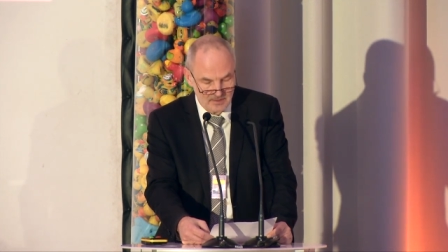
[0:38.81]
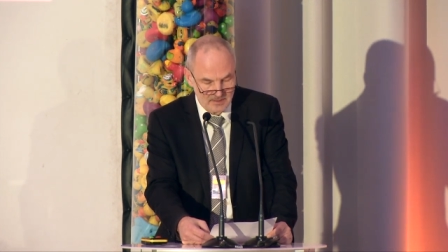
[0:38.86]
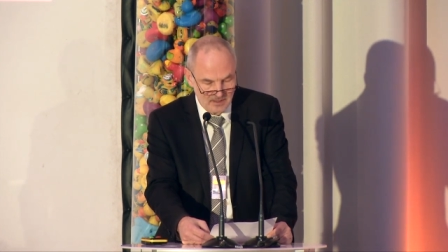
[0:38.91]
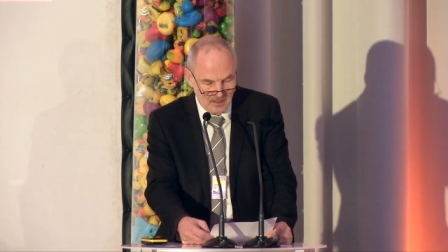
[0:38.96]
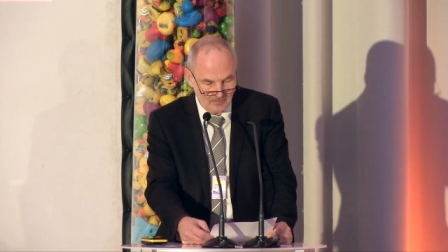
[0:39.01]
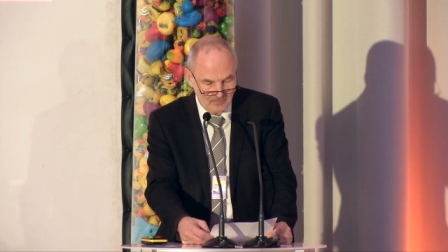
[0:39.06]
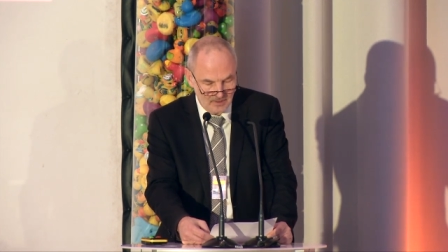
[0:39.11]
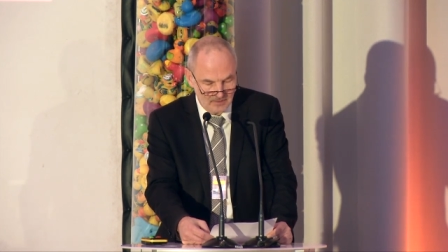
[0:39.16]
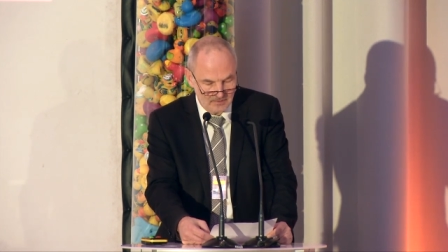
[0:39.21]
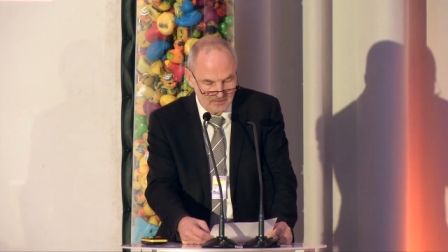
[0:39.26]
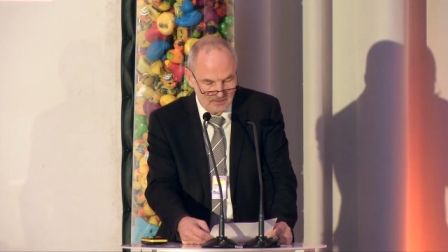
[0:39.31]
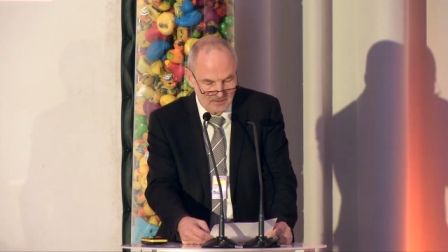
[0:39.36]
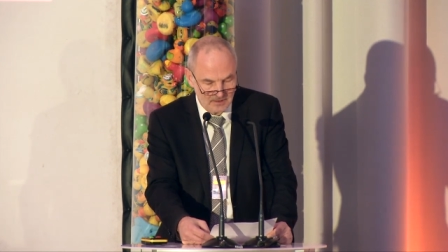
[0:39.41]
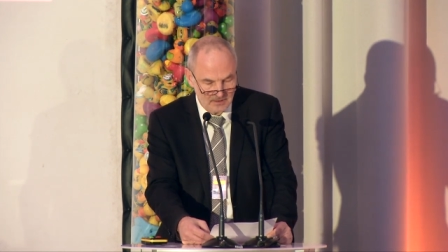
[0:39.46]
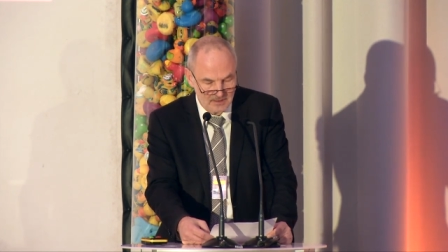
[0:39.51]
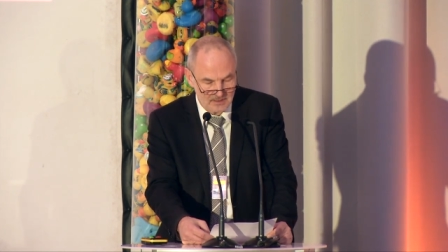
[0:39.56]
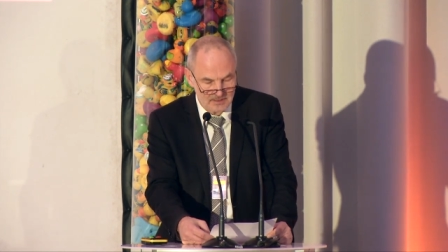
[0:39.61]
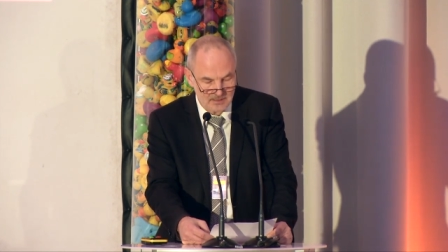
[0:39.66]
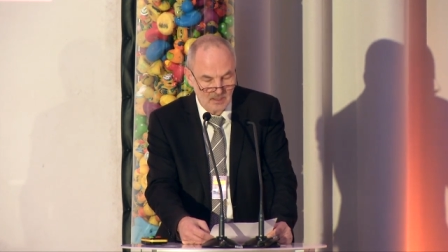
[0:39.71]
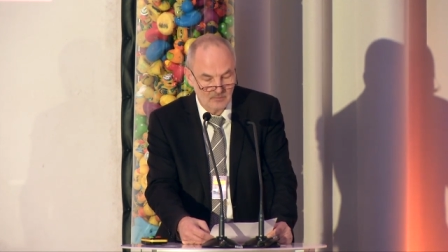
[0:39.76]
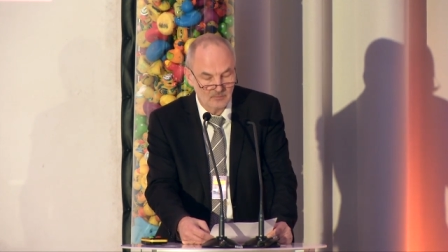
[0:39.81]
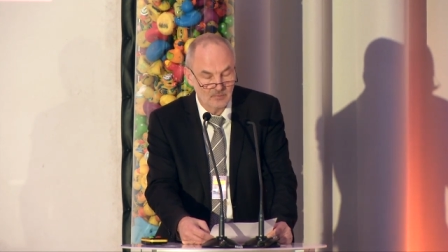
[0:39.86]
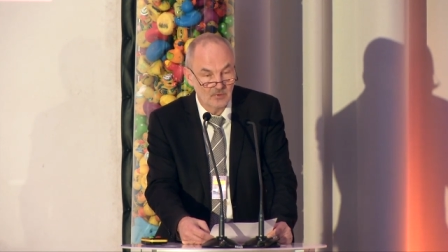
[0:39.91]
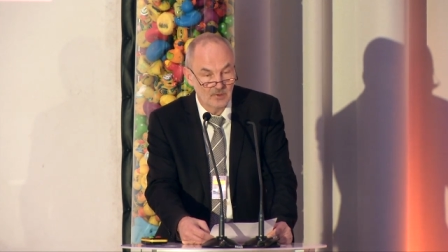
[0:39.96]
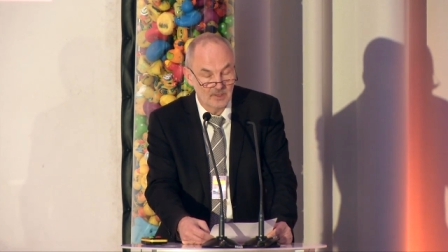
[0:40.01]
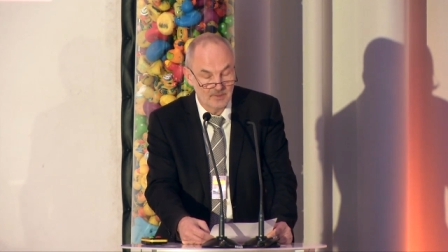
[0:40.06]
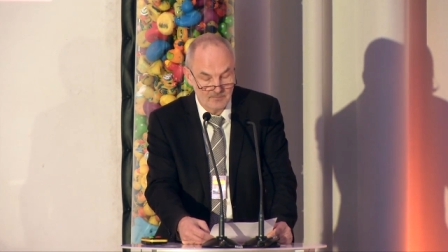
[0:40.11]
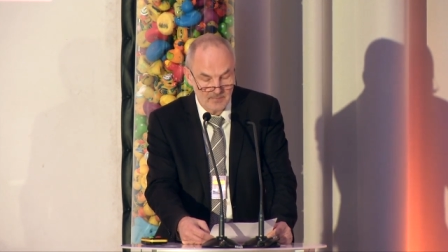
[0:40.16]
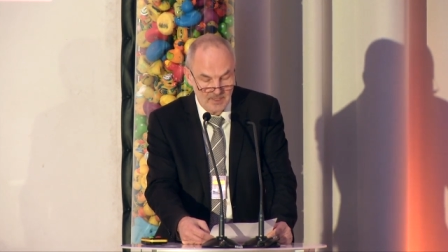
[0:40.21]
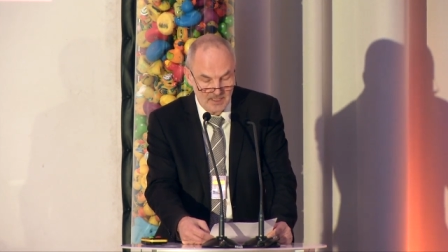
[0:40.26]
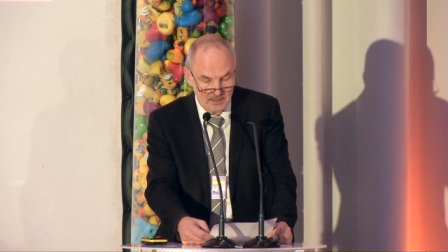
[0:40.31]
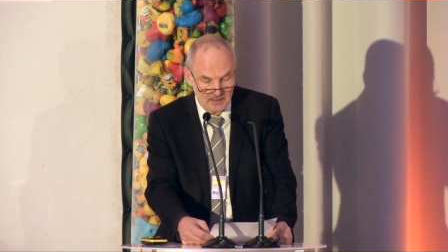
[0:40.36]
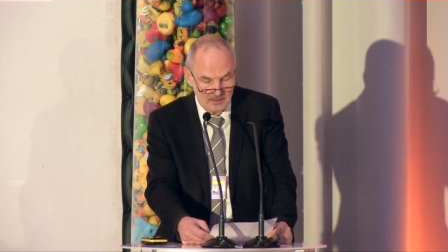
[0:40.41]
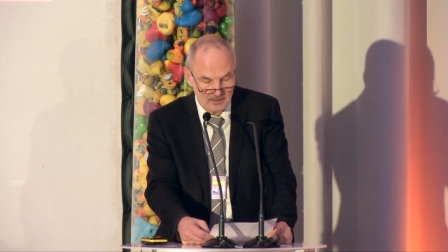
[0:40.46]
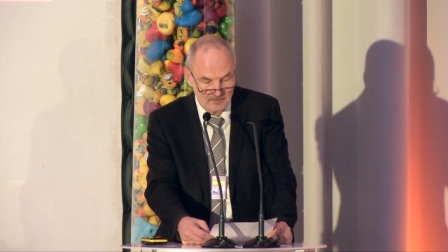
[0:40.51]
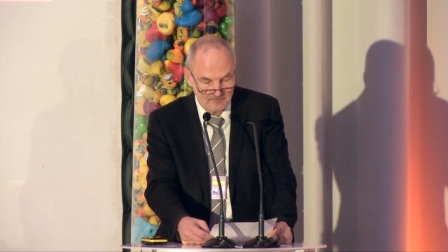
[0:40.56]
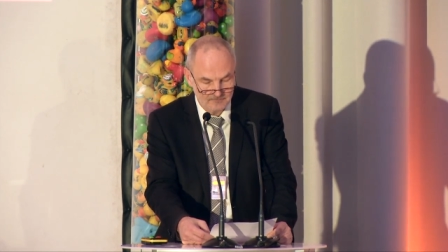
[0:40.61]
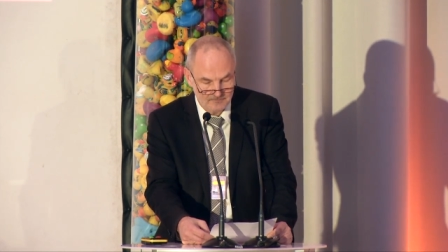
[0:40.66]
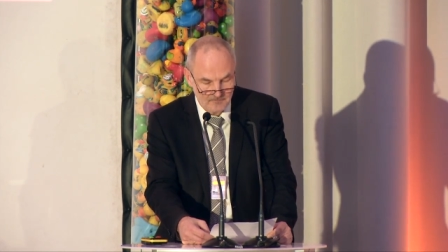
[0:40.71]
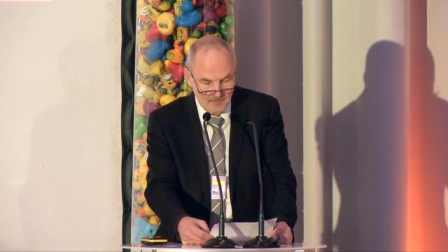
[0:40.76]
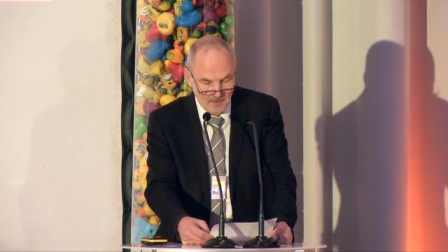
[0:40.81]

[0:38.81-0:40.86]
Summit in Istanbul in May.